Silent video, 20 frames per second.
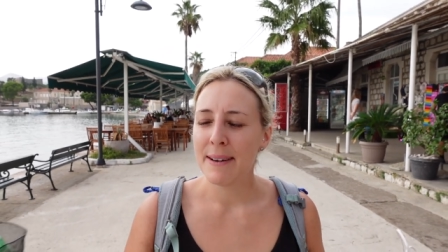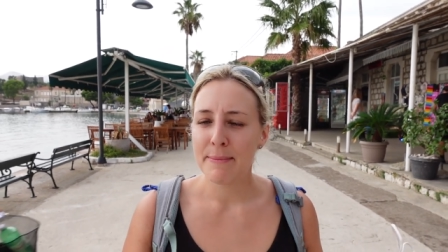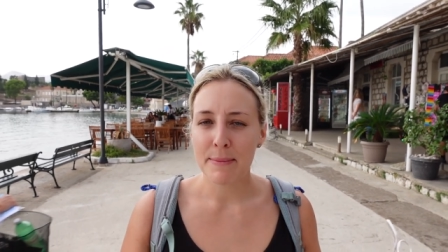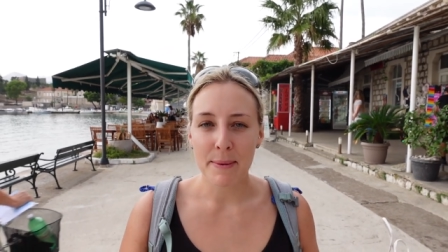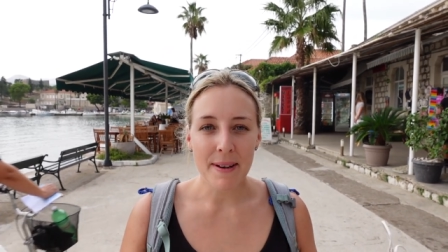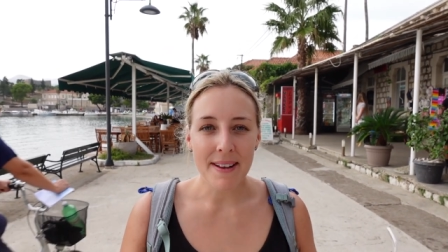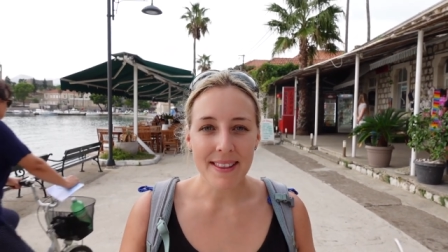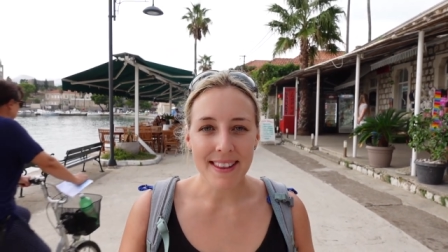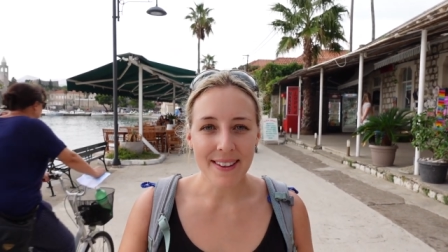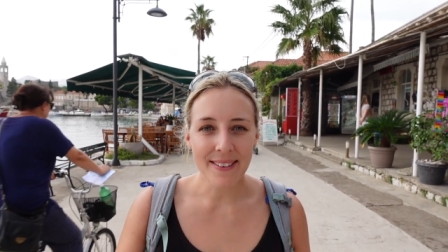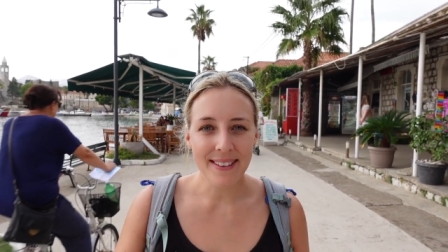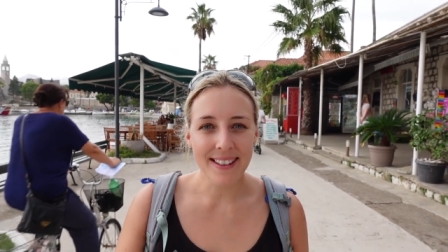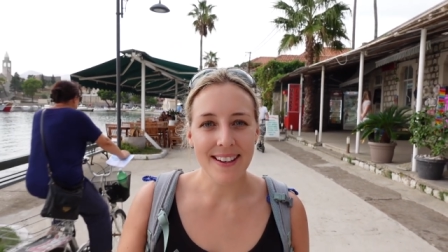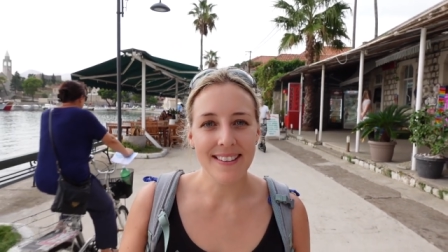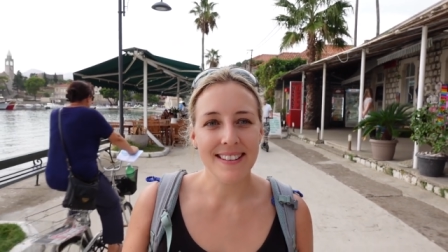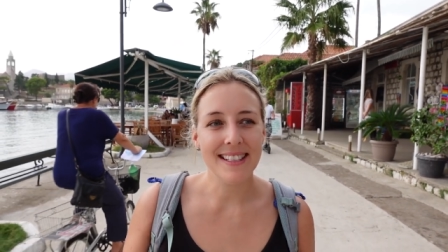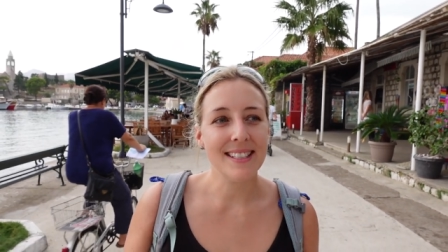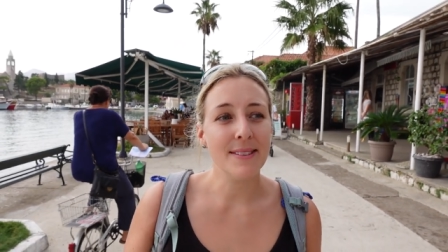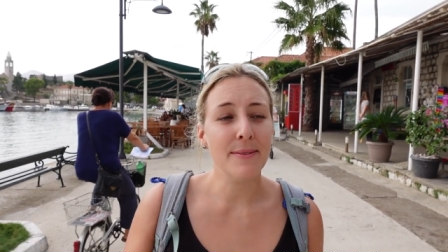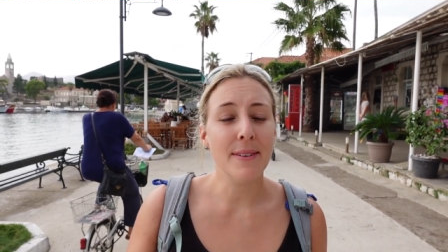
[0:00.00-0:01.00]
The one thing we
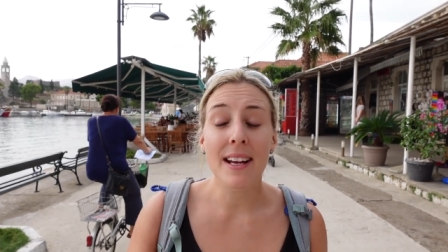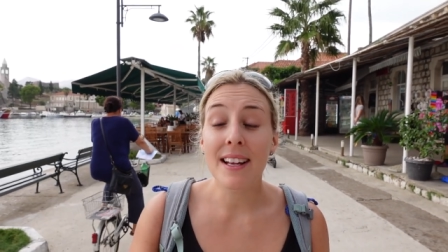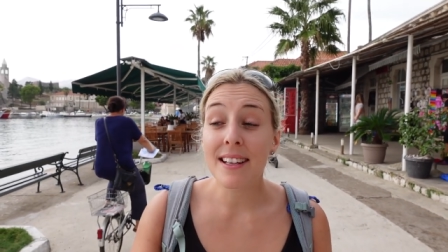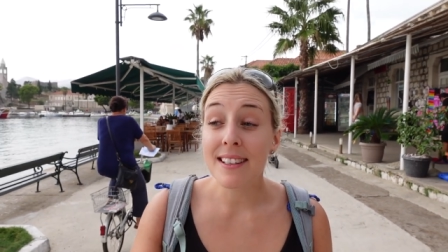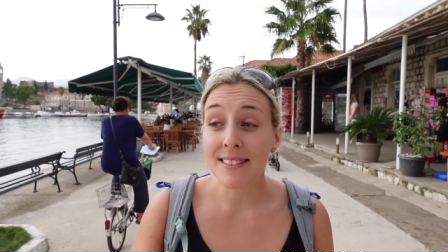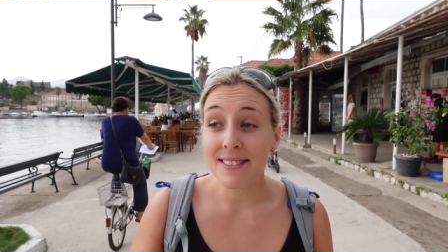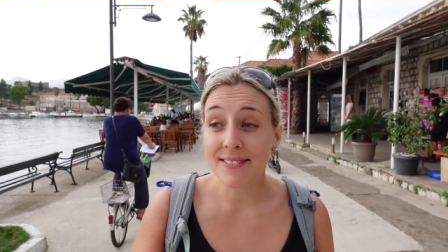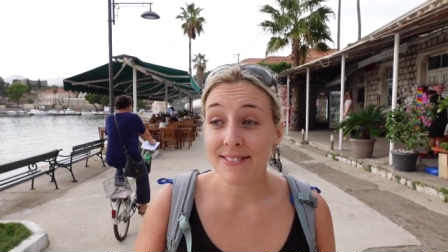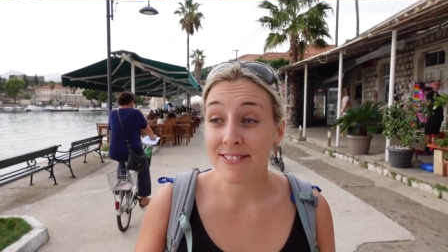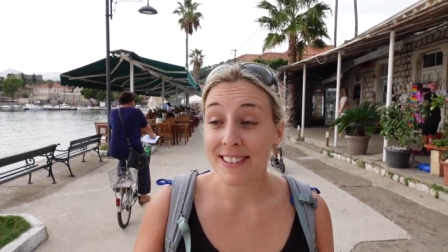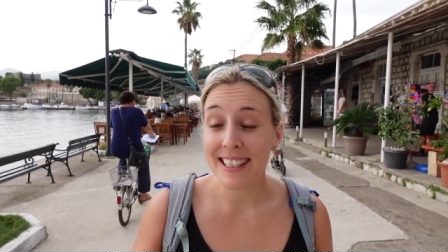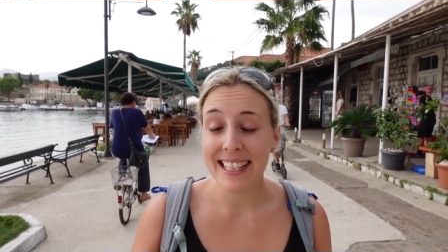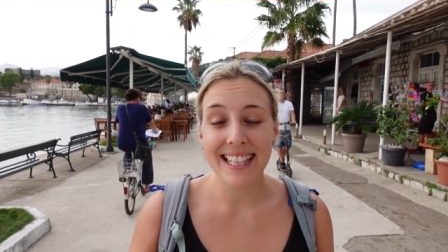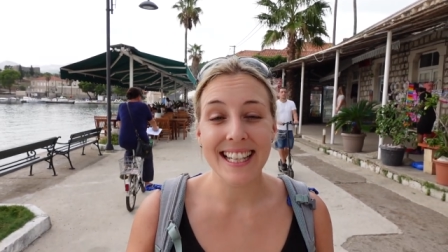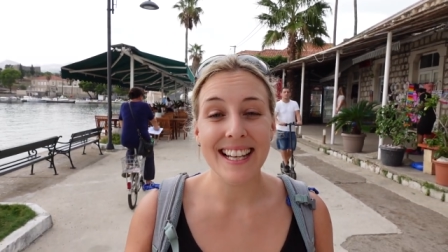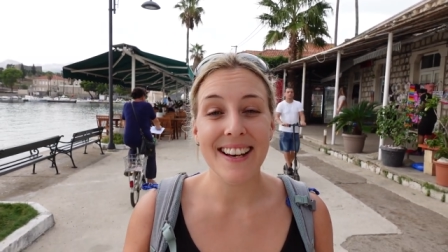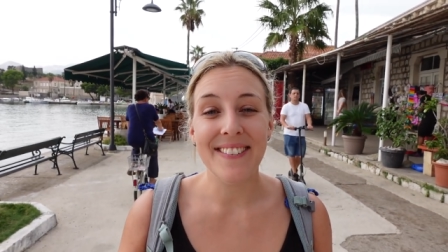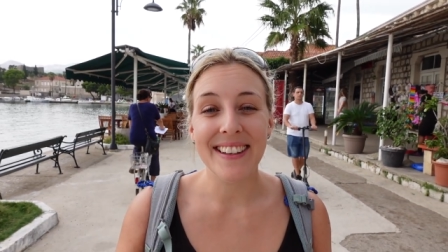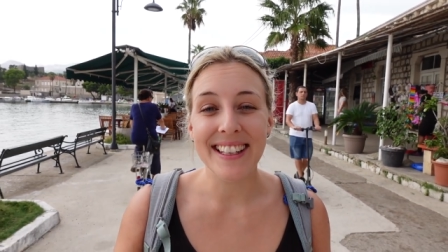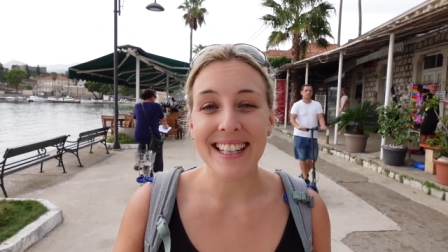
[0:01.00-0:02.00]
noticed, really
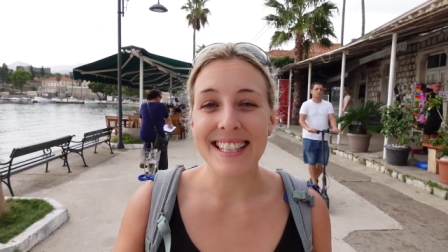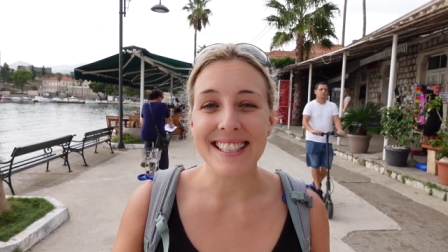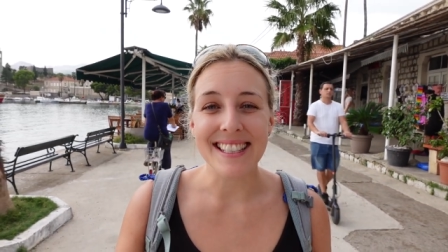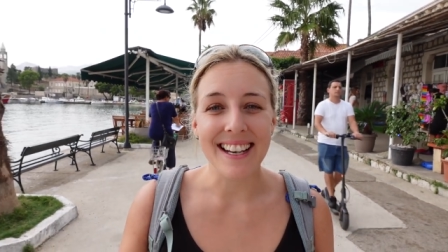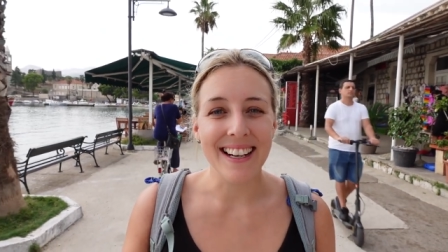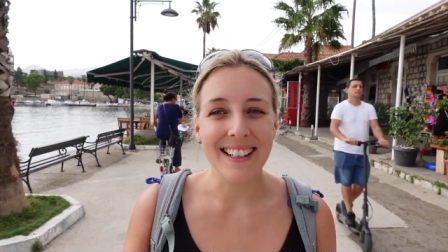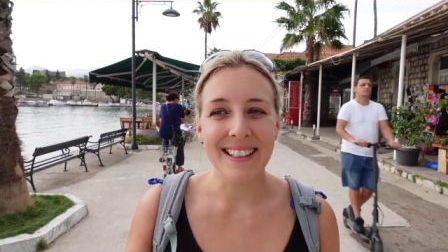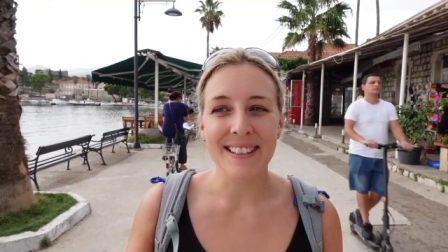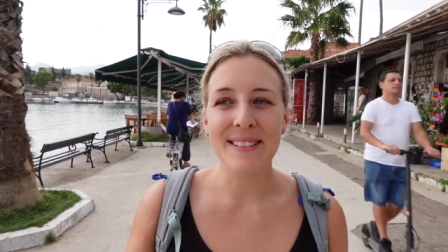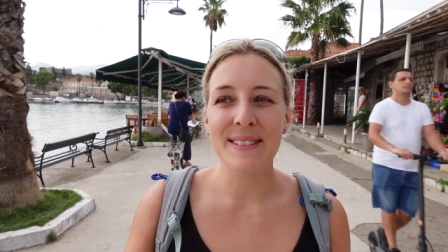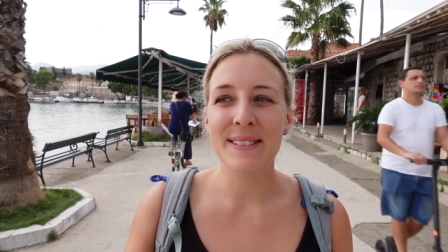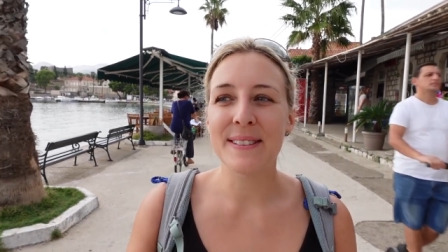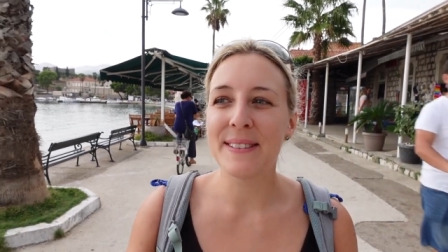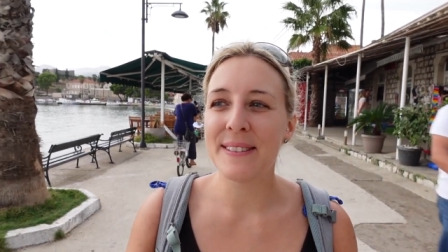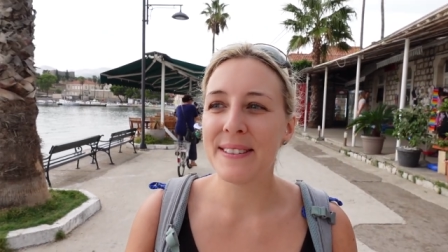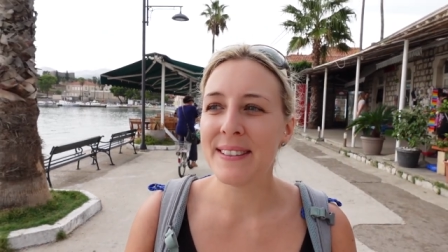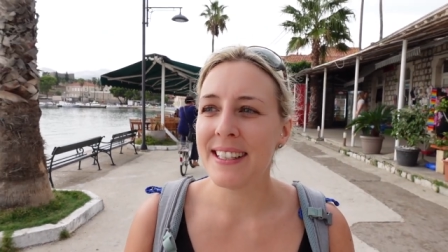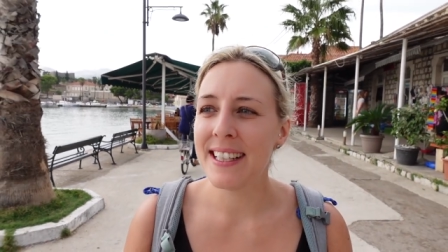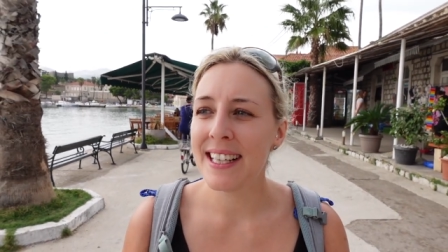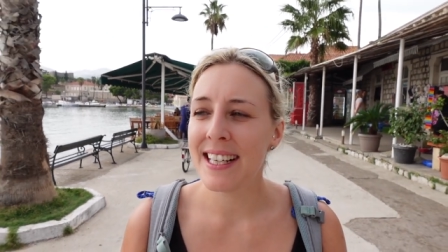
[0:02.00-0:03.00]
loving this island
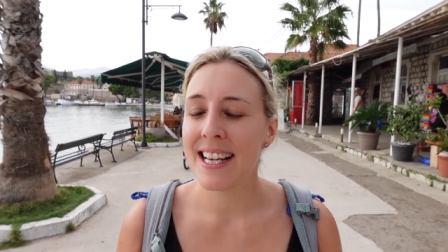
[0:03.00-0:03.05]
tour.